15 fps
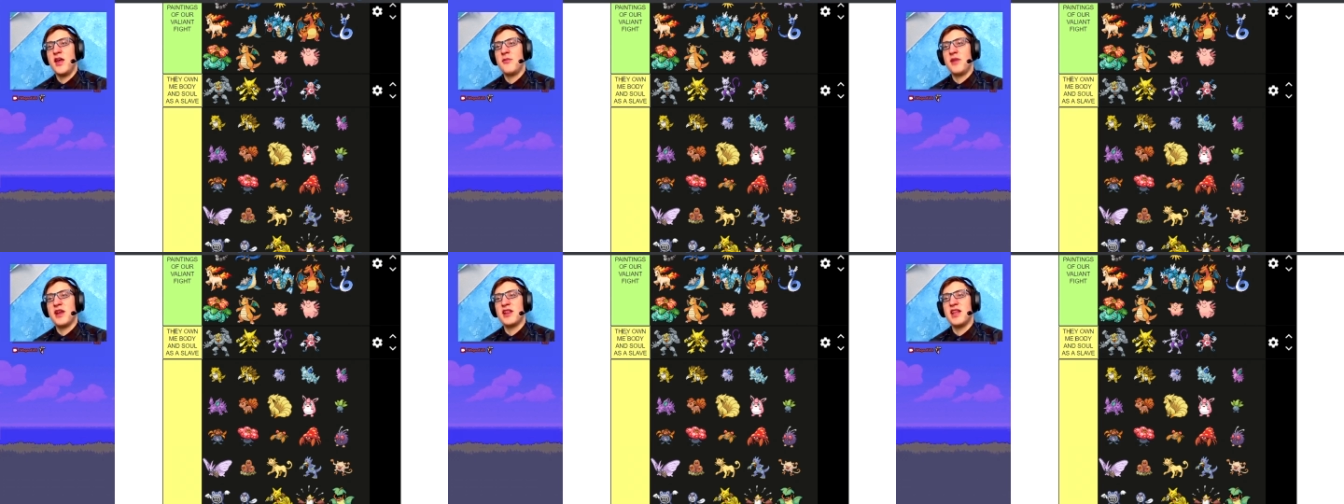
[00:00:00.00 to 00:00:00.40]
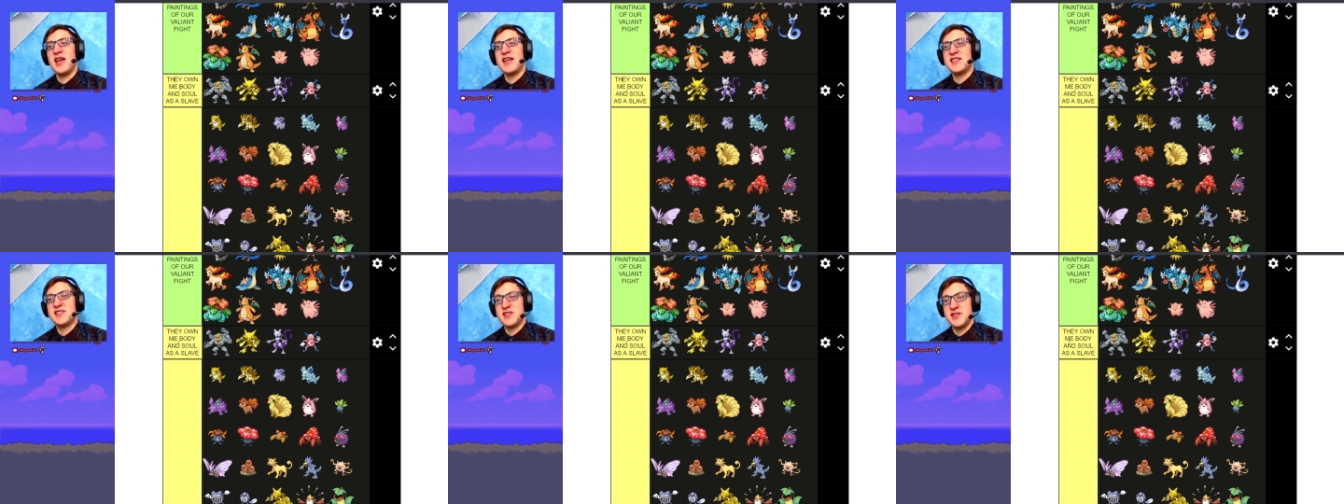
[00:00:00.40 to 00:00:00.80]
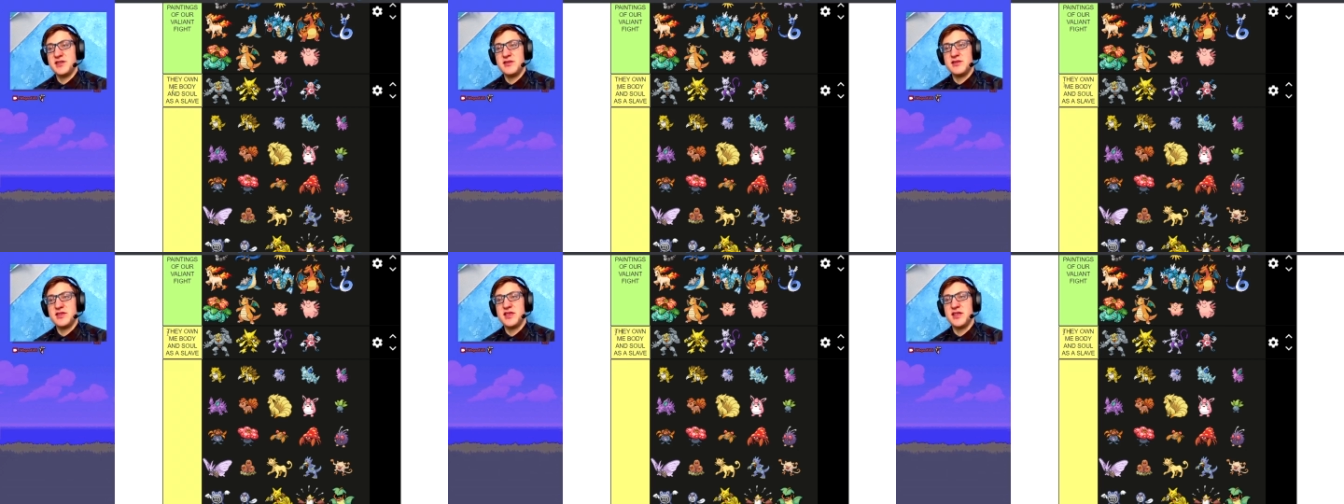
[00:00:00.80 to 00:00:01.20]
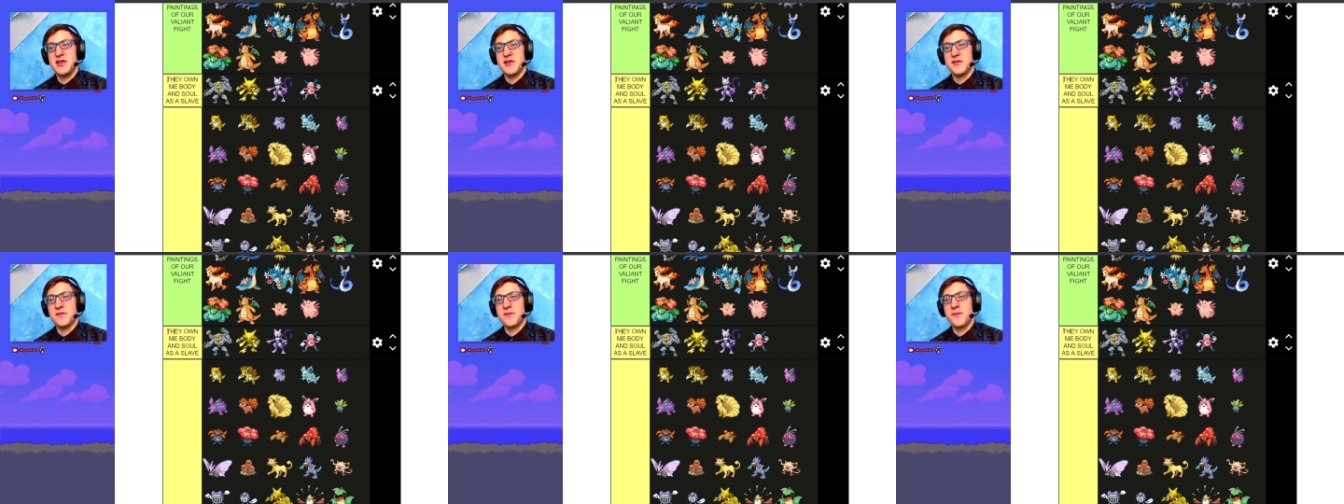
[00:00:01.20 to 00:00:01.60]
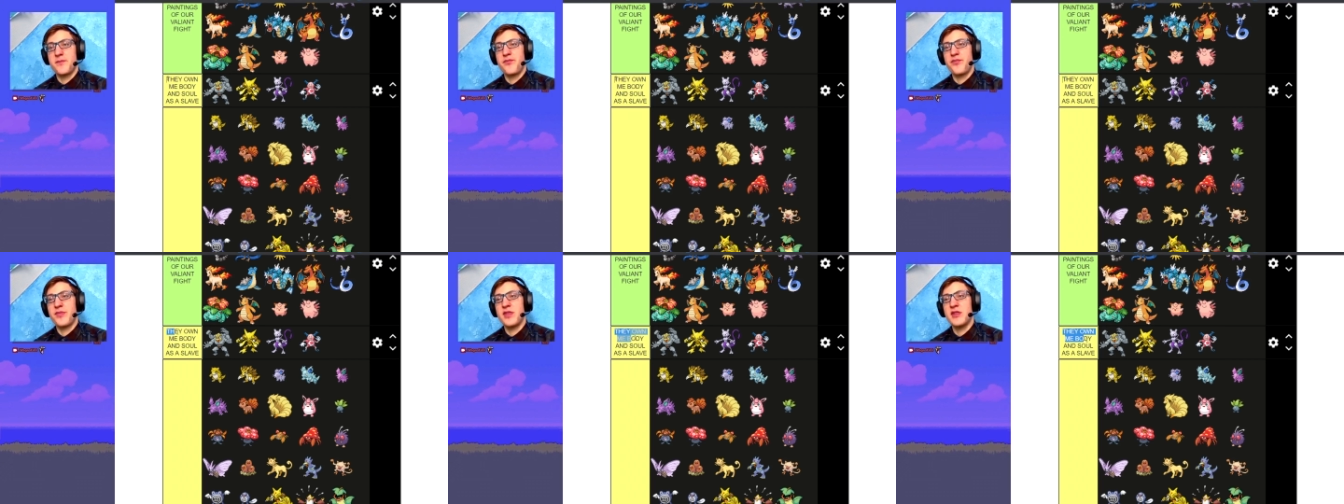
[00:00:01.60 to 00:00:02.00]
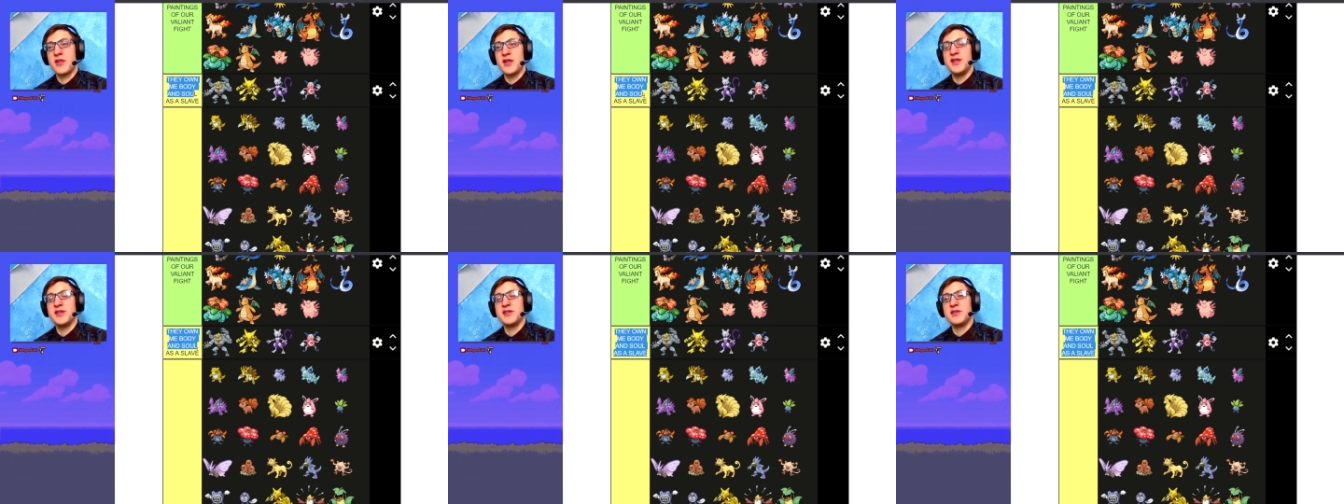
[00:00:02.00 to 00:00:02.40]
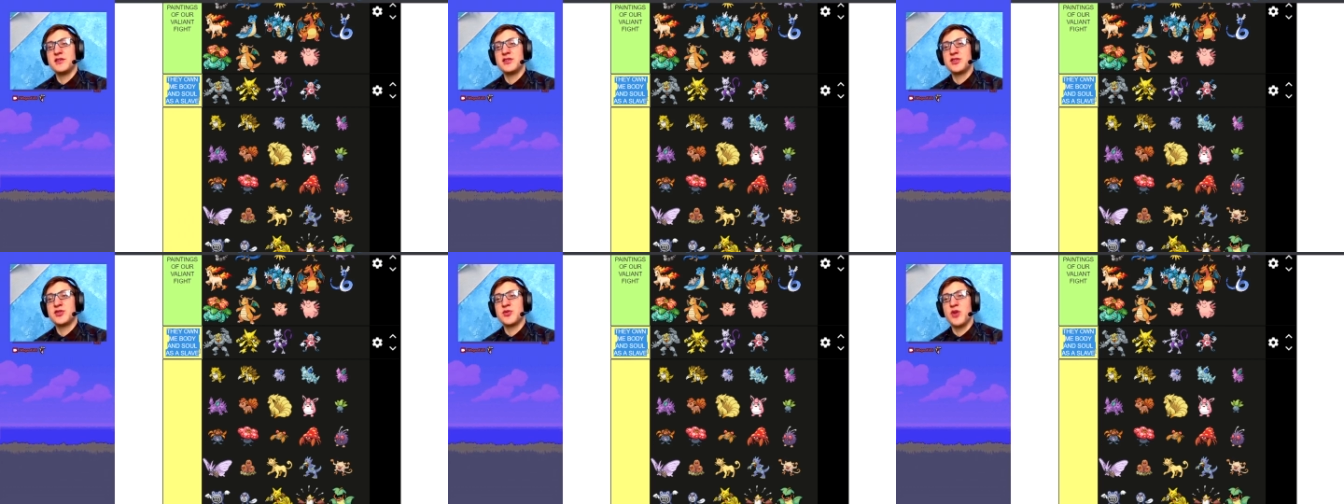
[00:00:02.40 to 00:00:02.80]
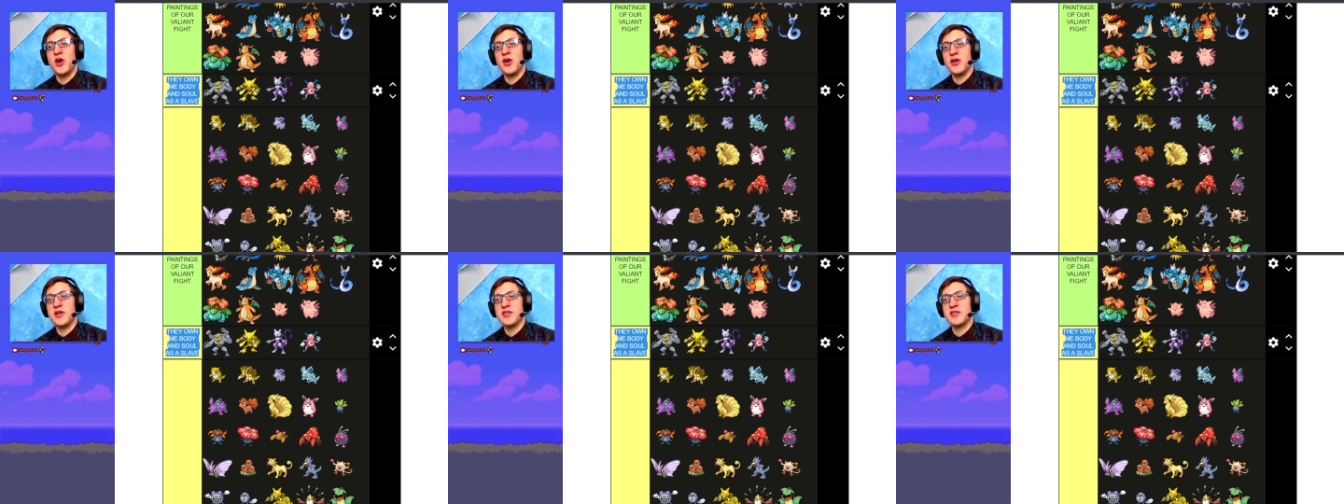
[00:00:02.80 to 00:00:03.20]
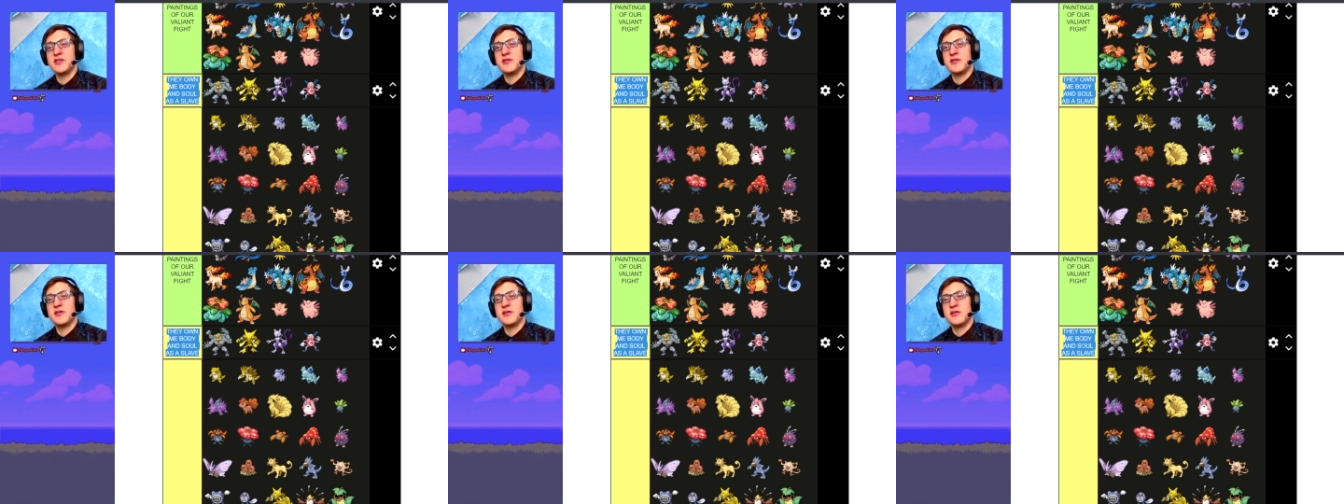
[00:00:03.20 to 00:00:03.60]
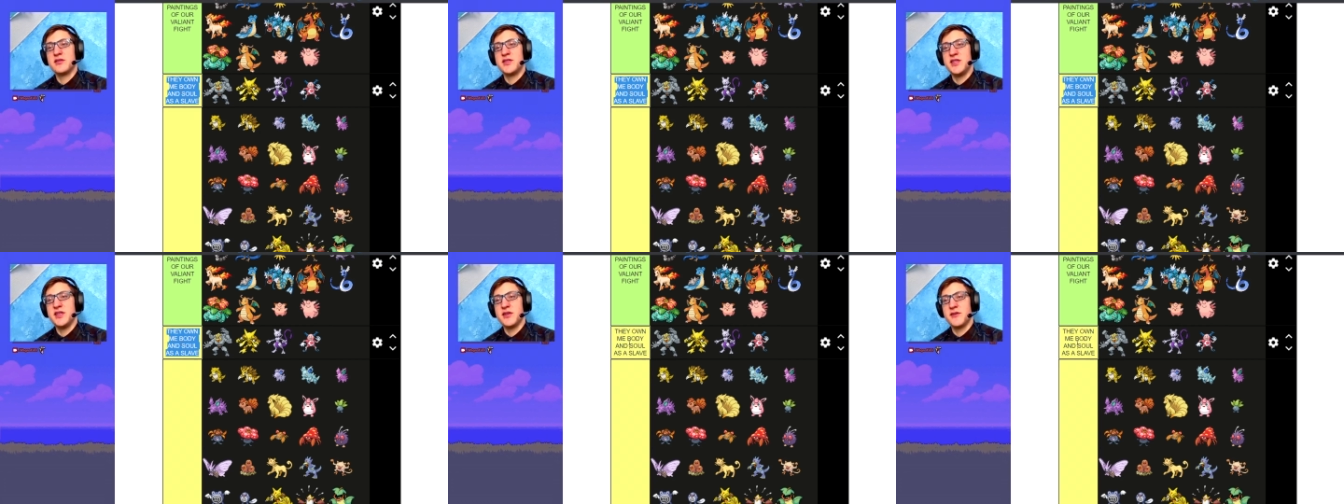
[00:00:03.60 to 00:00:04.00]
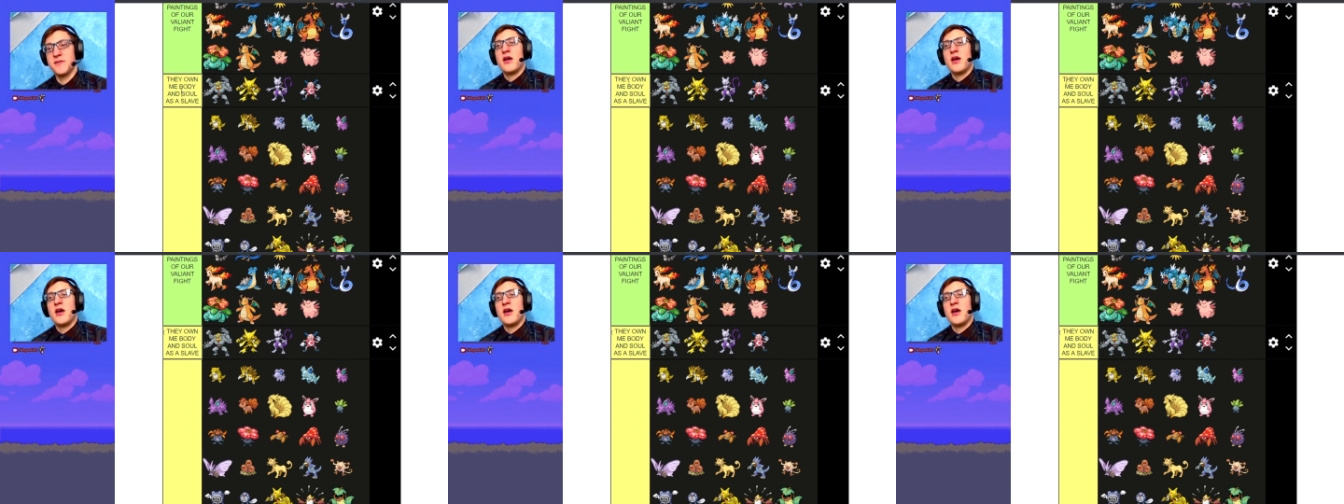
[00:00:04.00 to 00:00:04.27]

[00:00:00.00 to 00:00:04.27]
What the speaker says: In my last tier, the strongest tier,